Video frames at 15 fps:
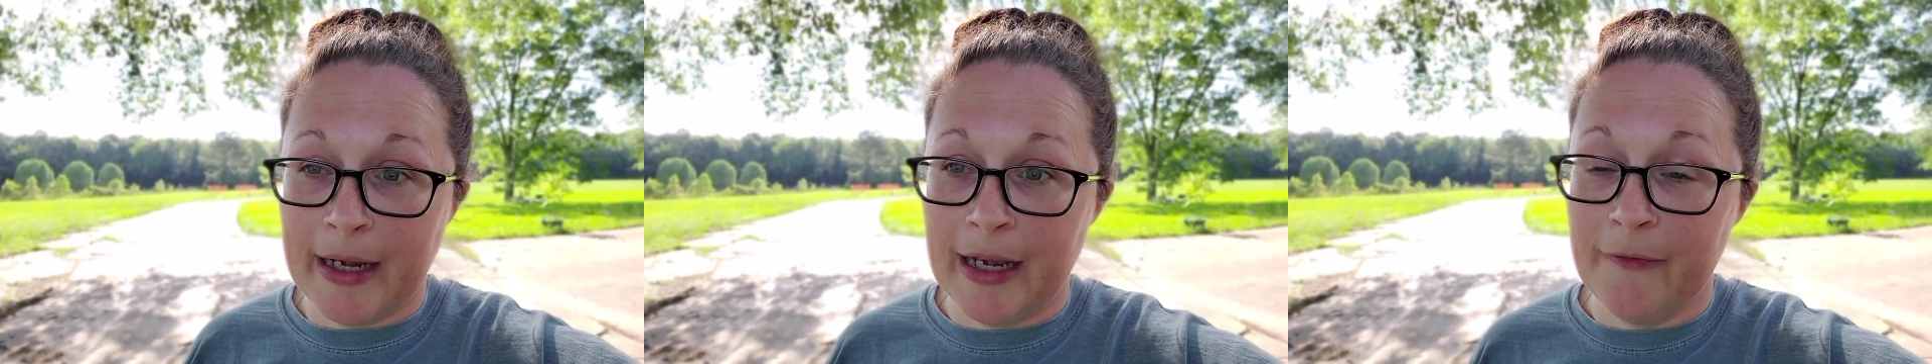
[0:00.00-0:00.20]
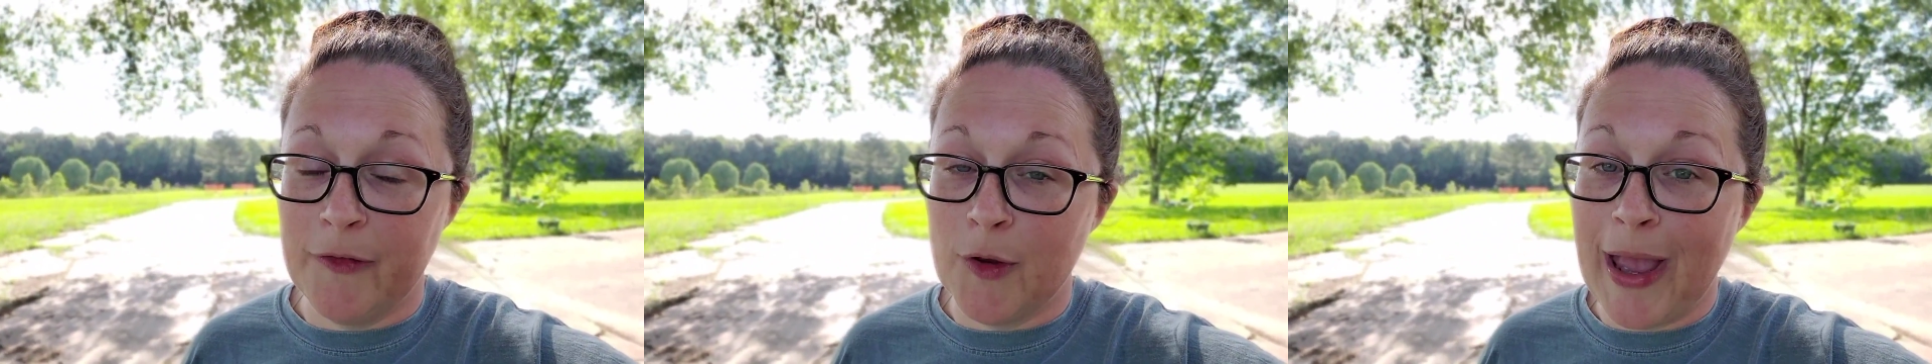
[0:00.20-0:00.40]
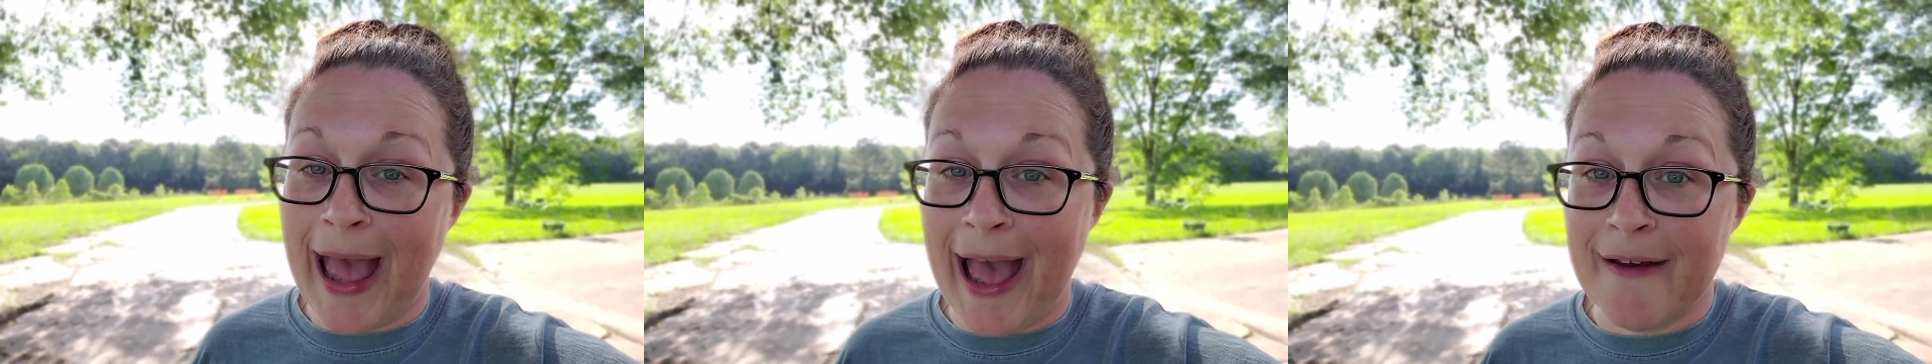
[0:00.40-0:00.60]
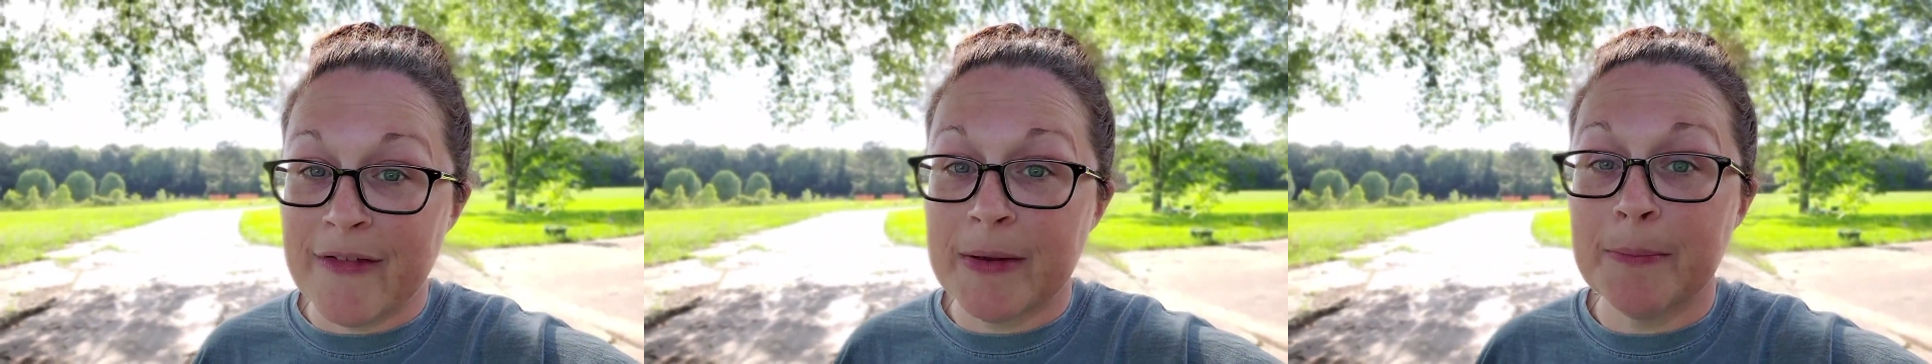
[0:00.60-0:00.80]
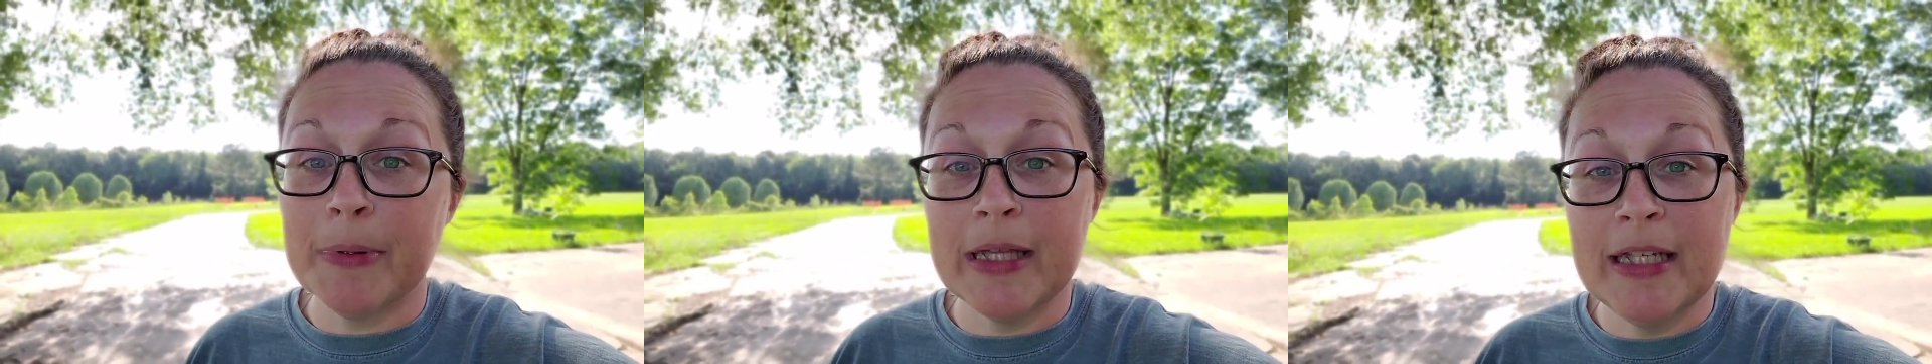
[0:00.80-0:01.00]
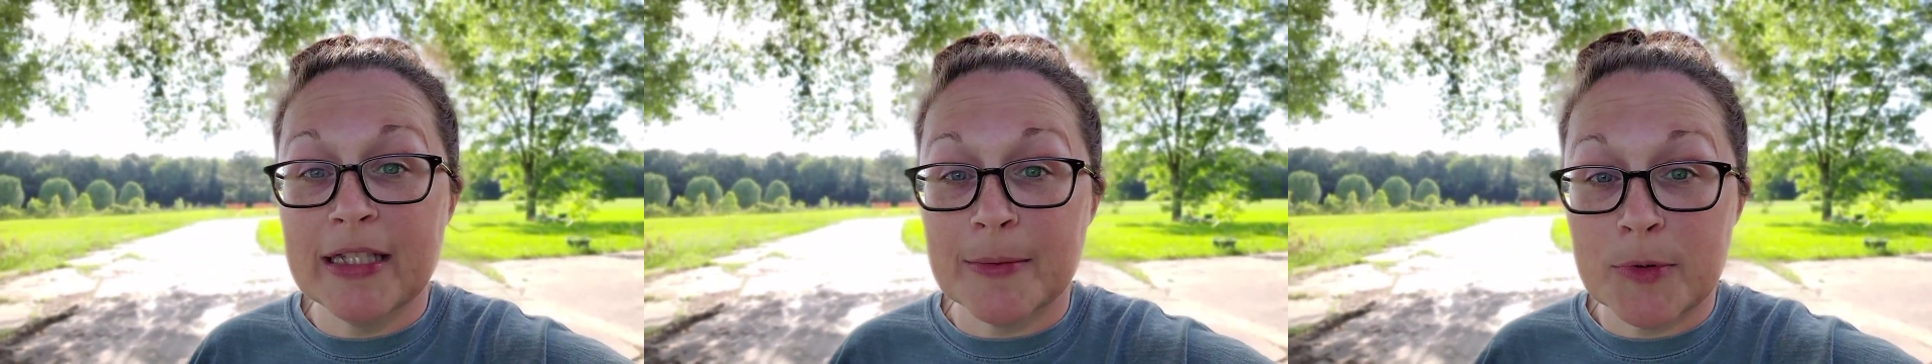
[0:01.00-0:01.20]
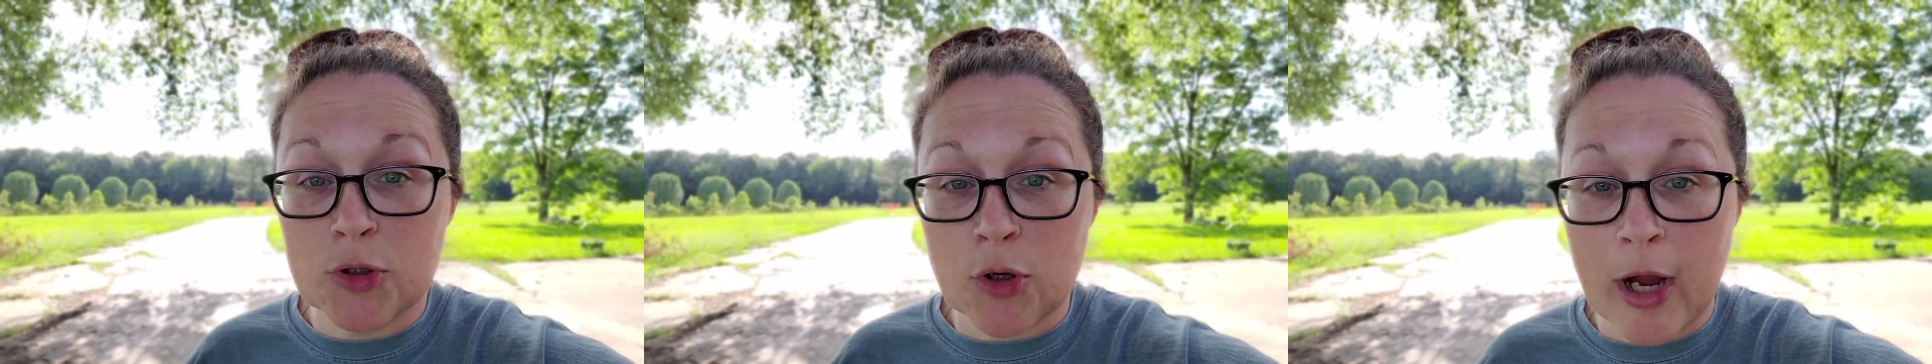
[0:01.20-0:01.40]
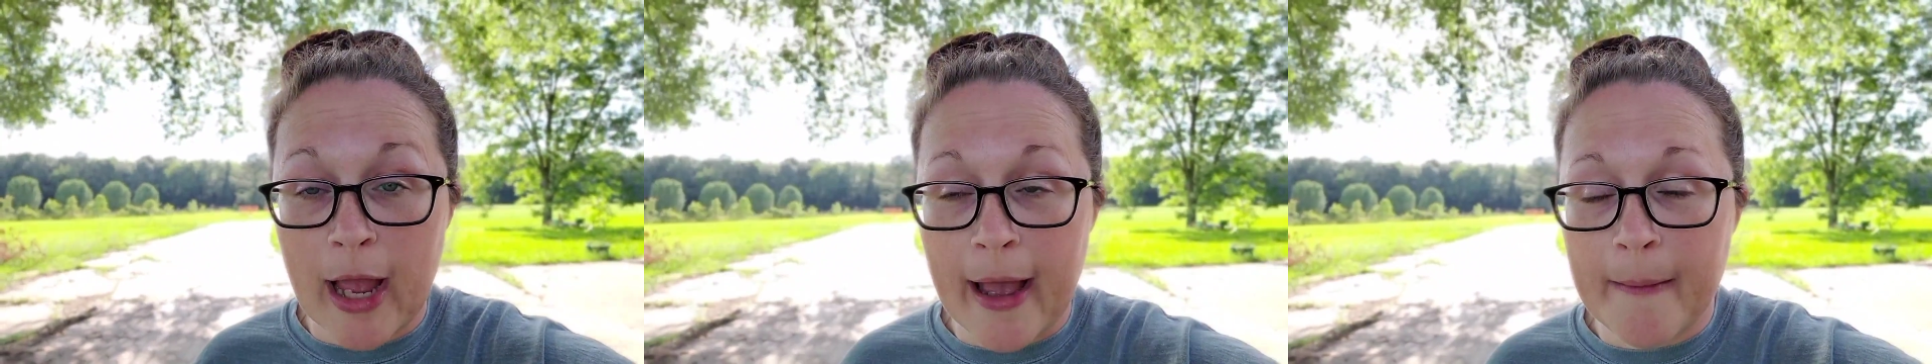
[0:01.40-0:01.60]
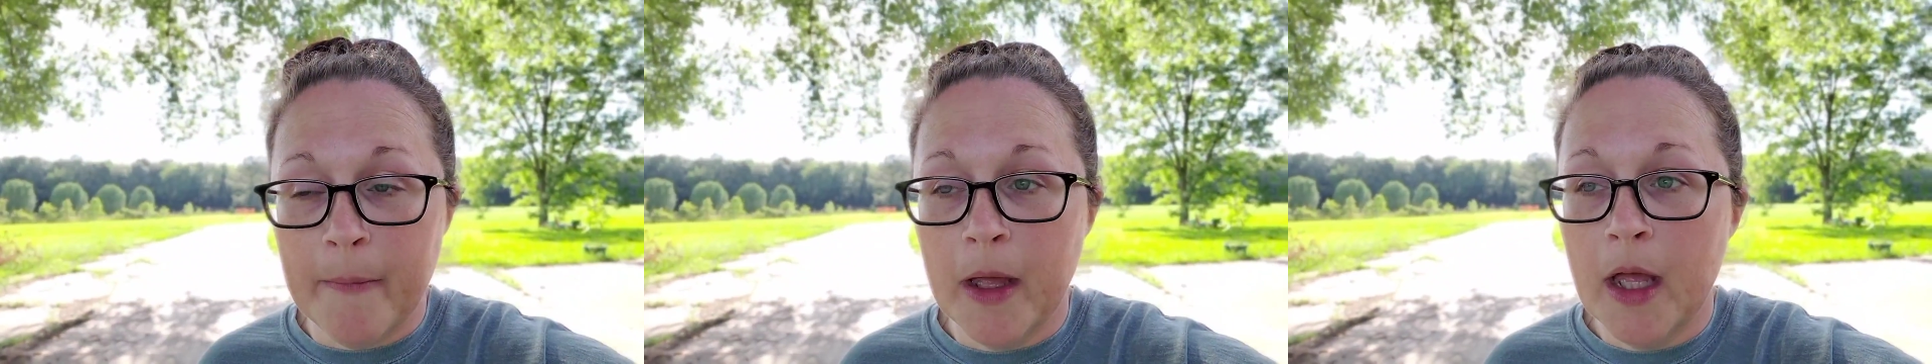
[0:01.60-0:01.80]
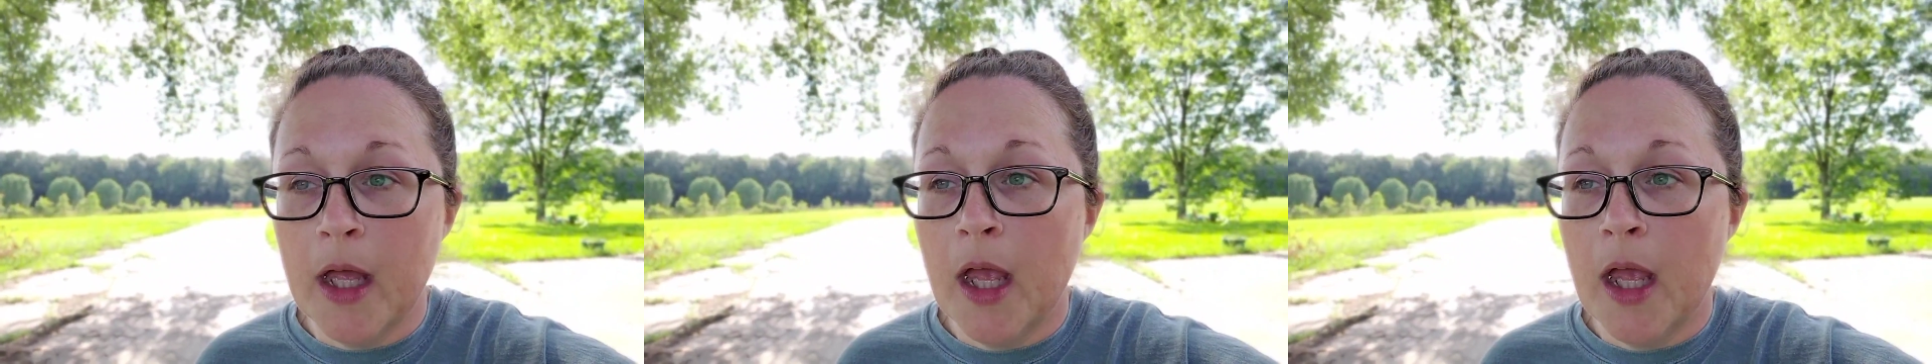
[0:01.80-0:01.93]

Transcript: and if you haven't, please subscribe.